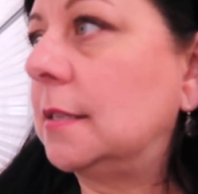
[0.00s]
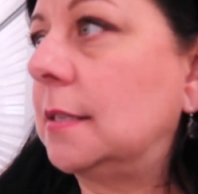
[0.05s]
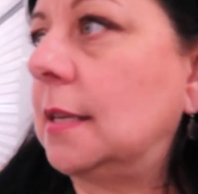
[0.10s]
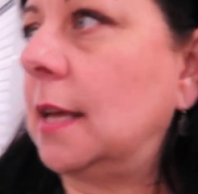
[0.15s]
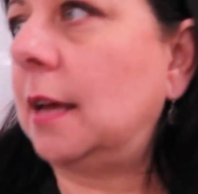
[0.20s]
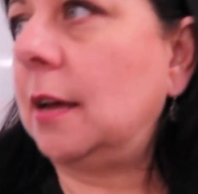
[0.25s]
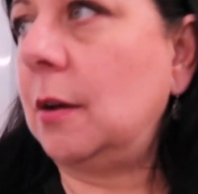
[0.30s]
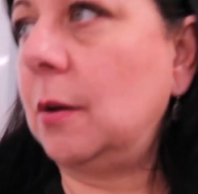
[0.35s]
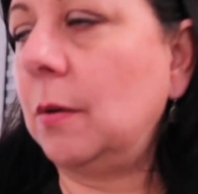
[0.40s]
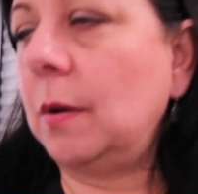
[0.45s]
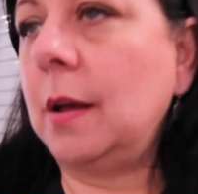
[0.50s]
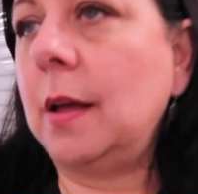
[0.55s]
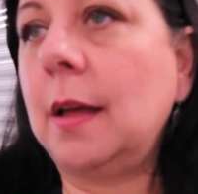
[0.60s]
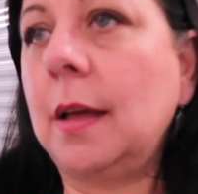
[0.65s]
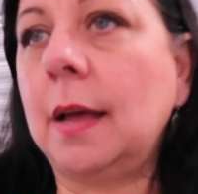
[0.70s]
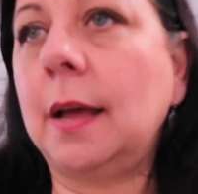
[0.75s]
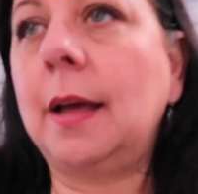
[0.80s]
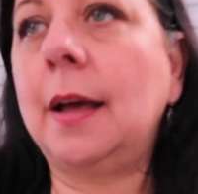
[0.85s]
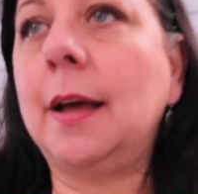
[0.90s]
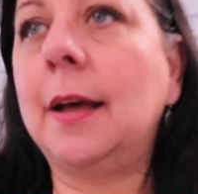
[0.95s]
So,
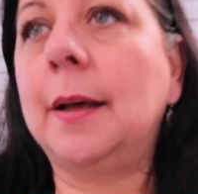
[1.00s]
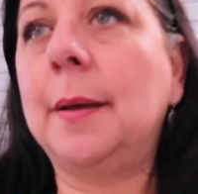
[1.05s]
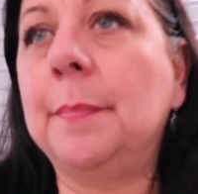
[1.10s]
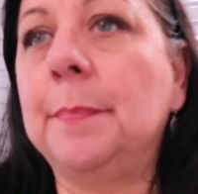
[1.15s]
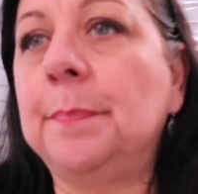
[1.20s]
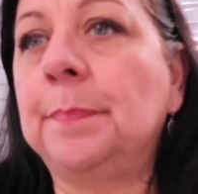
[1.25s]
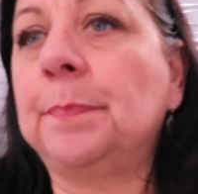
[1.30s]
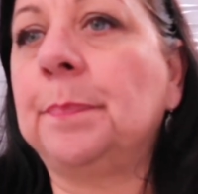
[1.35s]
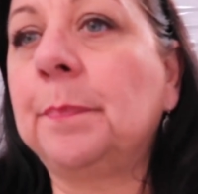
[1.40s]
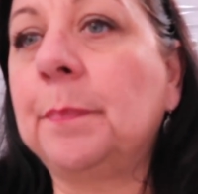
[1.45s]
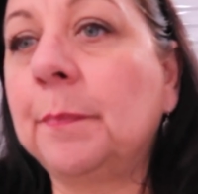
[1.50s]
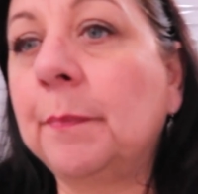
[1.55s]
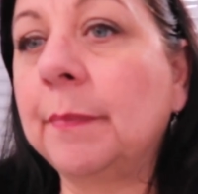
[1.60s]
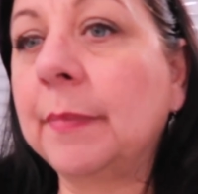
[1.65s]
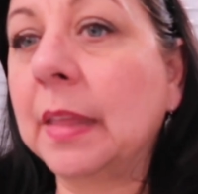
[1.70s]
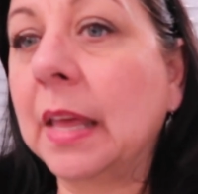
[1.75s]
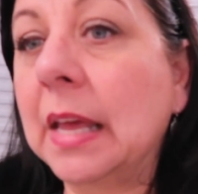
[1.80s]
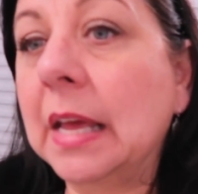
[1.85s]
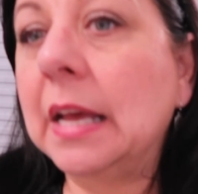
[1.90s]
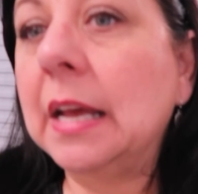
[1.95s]
um,
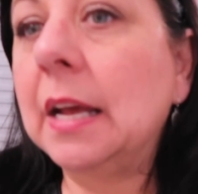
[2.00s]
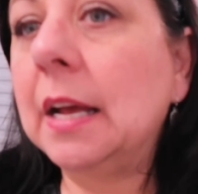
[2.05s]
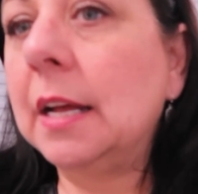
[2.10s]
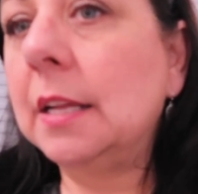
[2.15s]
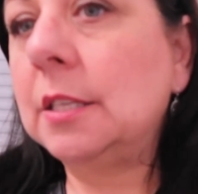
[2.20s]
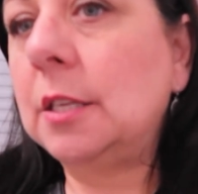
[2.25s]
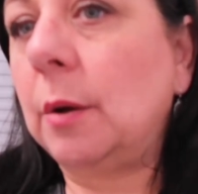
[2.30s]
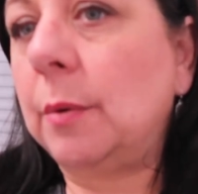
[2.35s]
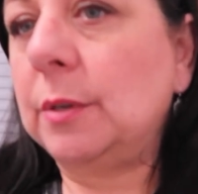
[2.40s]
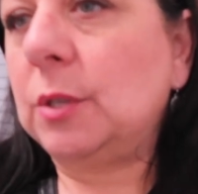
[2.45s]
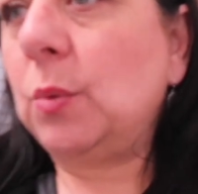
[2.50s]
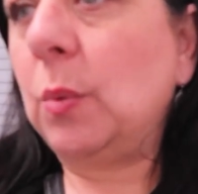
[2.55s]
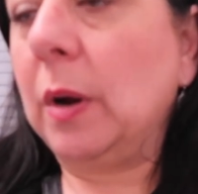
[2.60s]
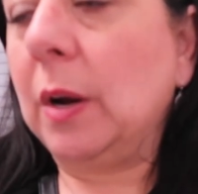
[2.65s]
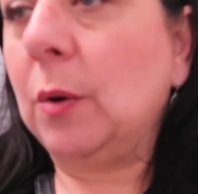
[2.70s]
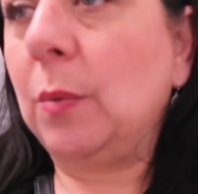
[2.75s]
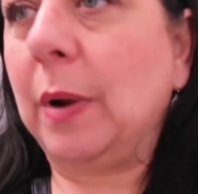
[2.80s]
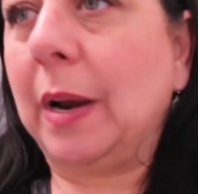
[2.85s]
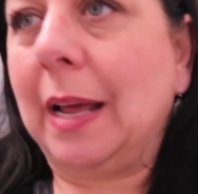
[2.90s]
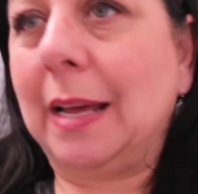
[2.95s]
it's always
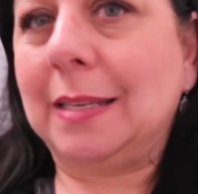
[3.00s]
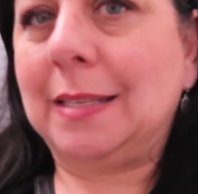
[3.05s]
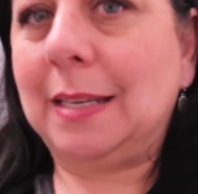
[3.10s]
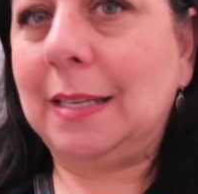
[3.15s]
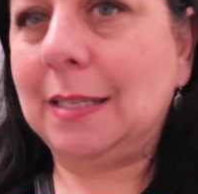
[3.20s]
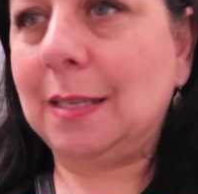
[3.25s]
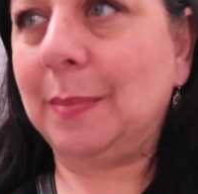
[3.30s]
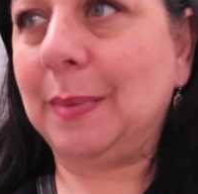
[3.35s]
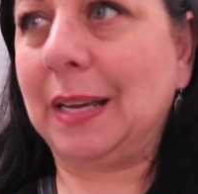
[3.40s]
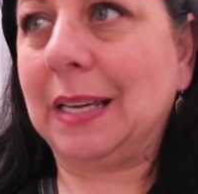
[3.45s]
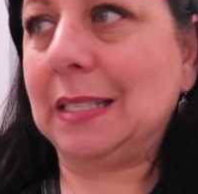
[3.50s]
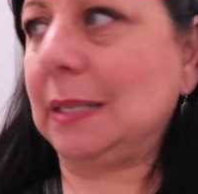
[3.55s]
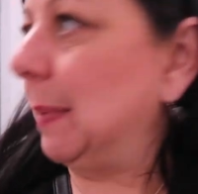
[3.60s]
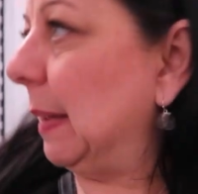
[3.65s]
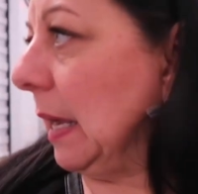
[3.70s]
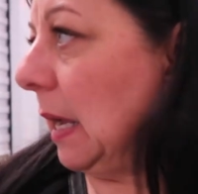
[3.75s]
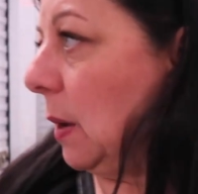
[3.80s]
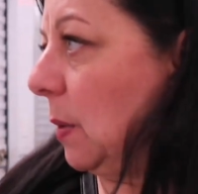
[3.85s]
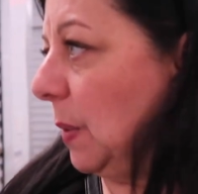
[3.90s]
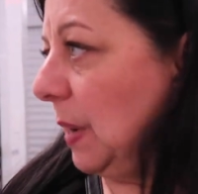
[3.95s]
weird when I see someone because I'm
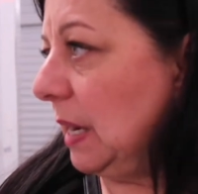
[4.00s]
like,